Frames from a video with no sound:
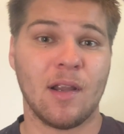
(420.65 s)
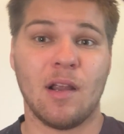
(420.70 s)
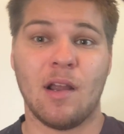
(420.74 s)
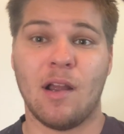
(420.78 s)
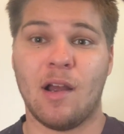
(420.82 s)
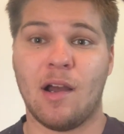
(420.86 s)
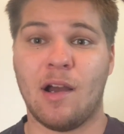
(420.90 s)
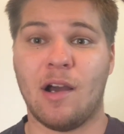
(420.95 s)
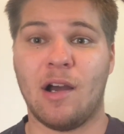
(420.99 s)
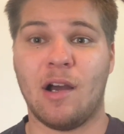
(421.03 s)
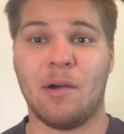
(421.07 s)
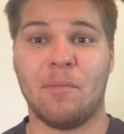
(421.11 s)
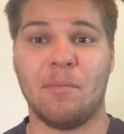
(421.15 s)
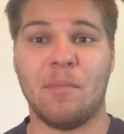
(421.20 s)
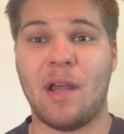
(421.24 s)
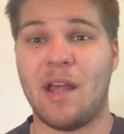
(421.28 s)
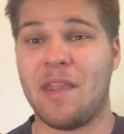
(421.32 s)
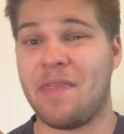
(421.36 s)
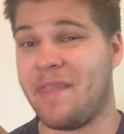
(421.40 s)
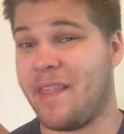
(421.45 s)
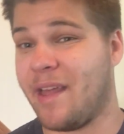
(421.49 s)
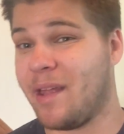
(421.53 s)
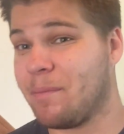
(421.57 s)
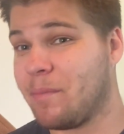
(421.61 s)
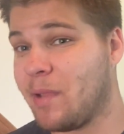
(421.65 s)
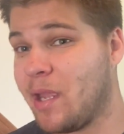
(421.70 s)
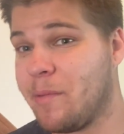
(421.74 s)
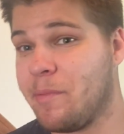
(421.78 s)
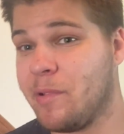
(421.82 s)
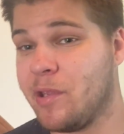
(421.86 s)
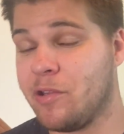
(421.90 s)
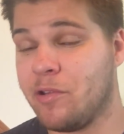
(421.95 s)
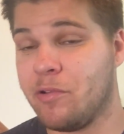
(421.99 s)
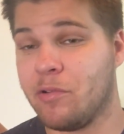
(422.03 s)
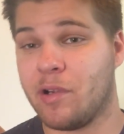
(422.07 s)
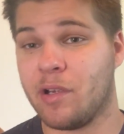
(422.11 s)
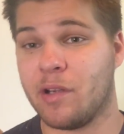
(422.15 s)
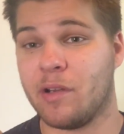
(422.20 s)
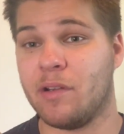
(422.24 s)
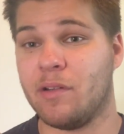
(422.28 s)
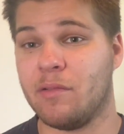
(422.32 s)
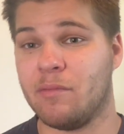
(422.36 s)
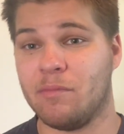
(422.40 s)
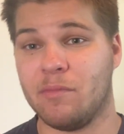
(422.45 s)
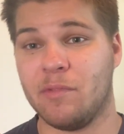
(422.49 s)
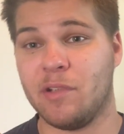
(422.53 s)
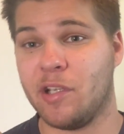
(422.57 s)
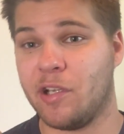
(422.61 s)
And then maybe you
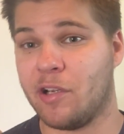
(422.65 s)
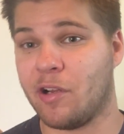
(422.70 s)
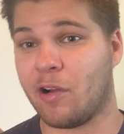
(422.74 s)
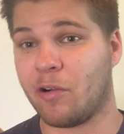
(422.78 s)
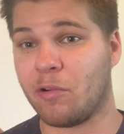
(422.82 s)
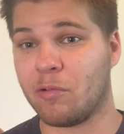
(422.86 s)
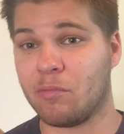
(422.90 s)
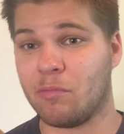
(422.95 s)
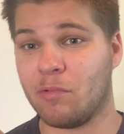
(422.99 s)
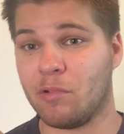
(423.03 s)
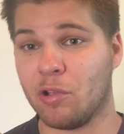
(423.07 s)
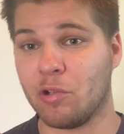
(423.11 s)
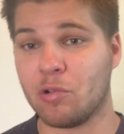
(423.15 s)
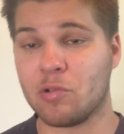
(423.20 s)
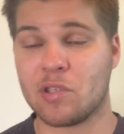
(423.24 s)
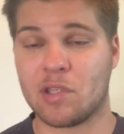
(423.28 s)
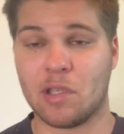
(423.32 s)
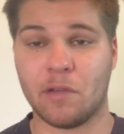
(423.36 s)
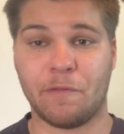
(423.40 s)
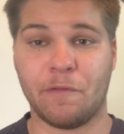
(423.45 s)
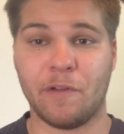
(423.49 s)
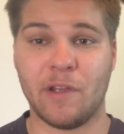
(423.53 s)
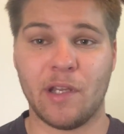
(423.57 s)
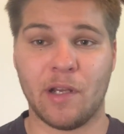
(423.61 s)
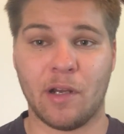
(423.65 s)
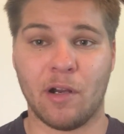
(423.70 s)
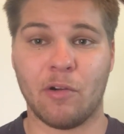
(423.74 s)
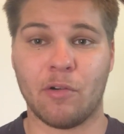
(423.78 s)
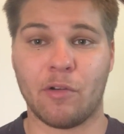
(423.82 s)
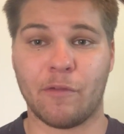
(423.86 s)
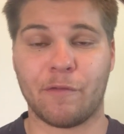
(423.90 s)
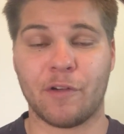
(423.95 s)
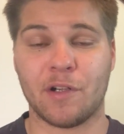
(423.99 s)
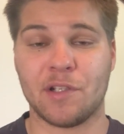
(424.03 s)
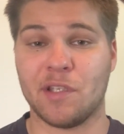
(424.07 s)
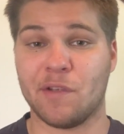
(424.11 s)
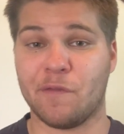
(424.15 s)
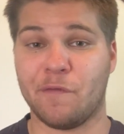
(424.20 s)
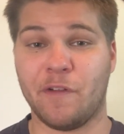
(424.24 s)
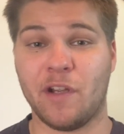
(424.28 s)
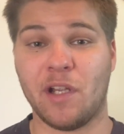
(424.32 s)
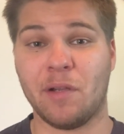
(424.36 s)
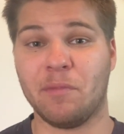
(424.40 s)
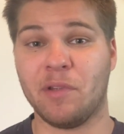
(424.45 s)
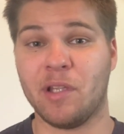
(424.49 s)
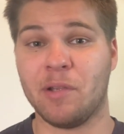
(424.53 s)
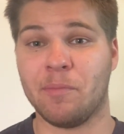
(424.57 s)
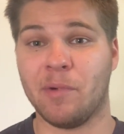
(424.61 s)
could, you know, lose the fee and go to friends and
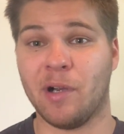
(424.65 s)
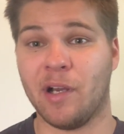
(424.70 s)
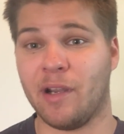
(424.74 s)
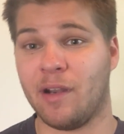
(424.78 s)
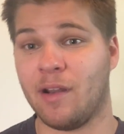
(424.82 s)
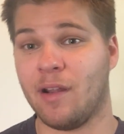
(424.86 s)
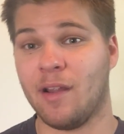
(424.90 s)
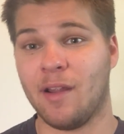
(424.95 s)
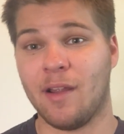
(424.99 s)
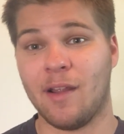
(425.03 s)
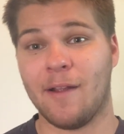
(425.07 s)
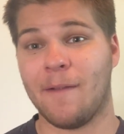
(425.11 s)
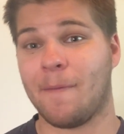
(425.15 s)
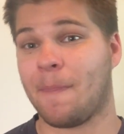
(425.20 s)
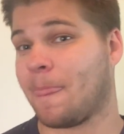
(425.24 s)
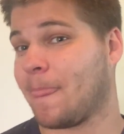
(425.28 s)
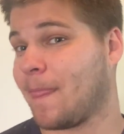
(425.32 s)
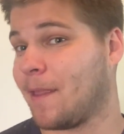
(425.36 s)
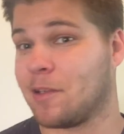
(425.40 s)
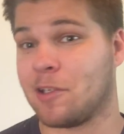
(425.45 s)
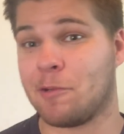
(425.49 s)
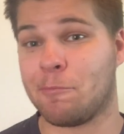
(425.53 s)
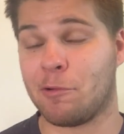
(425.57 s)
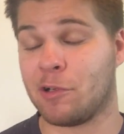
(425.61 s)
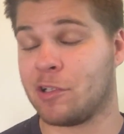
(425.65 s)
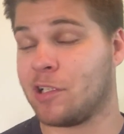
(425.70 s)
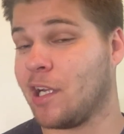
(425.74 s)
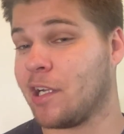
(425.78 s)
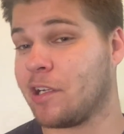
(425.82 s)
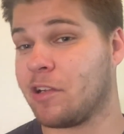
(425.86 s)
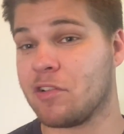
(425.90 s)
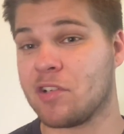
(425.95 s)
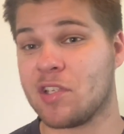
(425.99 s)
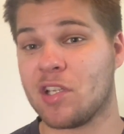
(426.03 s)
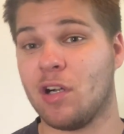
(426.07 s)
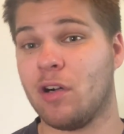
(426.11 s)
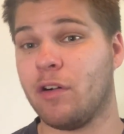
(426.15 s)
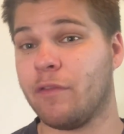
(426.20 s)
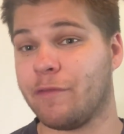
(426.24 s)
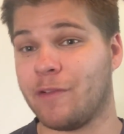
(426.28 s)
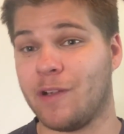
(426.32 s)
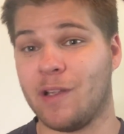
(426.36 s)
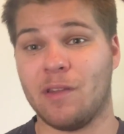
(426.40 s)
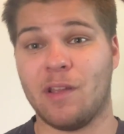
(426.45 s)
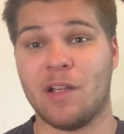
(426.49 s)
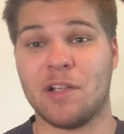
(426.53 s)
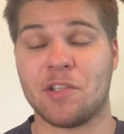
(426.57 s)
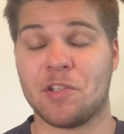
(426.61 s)
family. But to protect yourself,
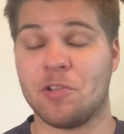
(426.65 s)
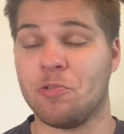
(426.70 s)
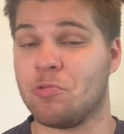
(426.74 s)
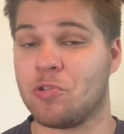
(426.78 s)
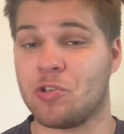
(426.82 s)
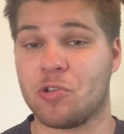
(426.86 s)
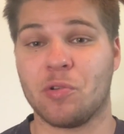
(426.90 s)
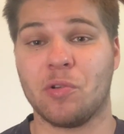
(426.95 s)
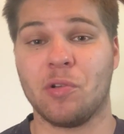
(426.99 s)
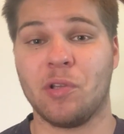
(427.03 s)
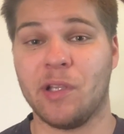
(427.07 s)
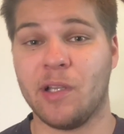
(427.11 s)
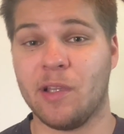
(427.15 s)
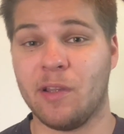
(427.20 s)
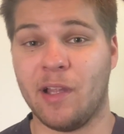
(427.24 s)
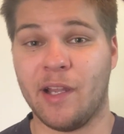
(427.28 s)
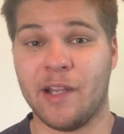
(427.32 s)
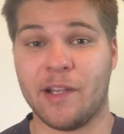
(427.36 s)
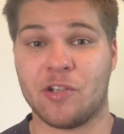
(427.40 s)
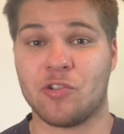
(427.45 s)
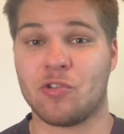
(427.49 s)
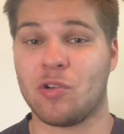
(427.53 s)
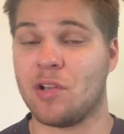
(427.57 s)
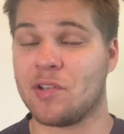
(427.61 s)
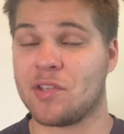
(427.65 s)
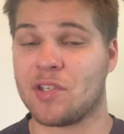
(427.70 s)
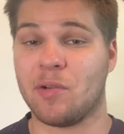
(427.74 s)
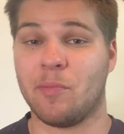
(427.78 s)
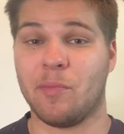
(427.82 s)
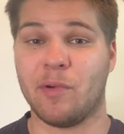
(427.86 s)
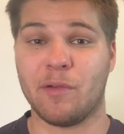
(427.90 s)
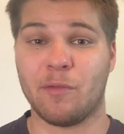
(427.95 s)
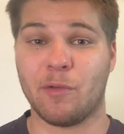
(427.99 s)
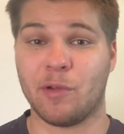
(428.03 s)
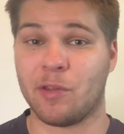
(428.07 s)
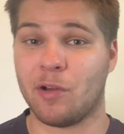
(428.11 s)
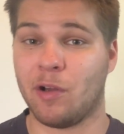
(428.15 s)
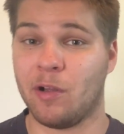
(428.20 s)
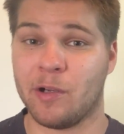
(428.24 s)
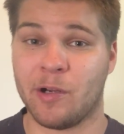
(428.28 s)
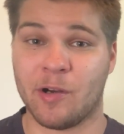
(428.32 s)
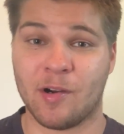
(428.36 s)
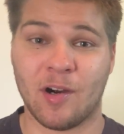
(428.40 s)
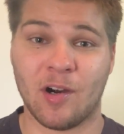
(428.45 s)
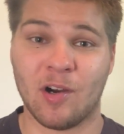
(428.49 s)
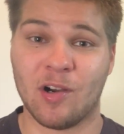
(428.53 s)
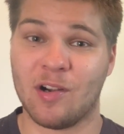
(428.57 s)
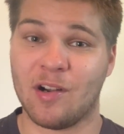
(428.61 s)
unless you truly like trust someone with all
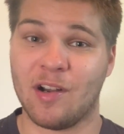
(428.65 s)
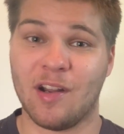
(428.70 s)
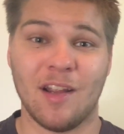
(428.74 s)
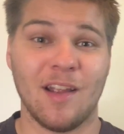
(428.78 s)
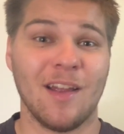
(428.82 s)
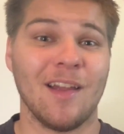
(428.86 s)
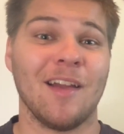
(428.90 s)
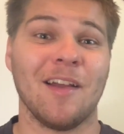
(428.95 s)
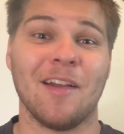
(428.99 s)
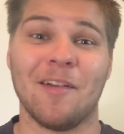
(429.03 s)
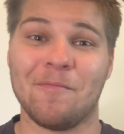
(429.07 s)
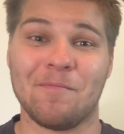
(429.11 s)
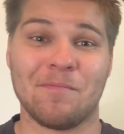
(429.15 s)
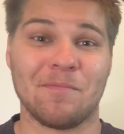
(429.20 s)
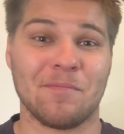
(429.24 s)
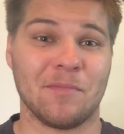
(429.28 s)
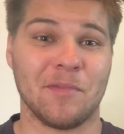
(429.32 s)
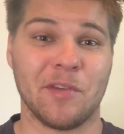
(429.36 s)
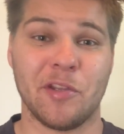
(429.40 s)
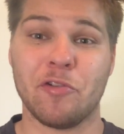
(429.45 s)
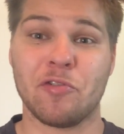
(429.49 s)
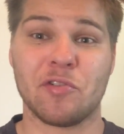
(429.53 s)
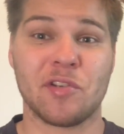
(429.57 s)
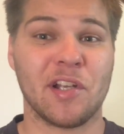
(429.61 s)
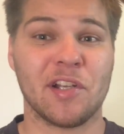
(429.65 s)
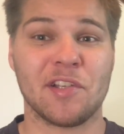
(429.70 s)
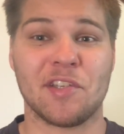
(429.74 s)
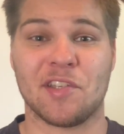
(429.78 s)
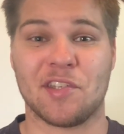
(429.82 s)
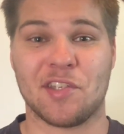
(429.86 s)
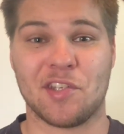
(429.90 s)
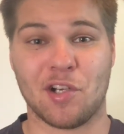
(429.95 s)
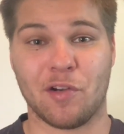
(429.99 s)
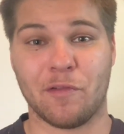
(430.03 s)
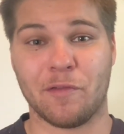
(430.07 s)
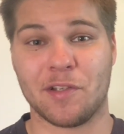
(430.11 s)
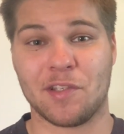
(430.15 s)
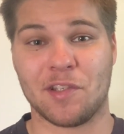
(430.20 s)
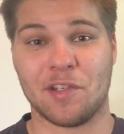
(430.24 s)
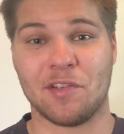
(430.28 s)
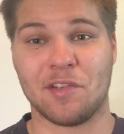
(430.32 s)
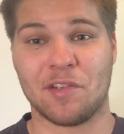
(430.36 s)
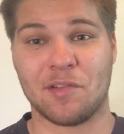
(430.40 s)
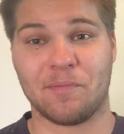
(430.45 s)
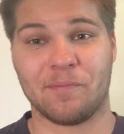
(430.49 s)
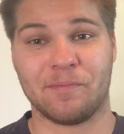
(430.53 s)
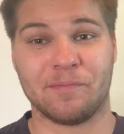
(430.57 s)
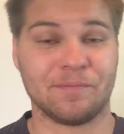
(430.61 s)
your heart, use goods and
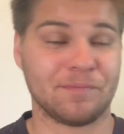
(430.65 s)
services.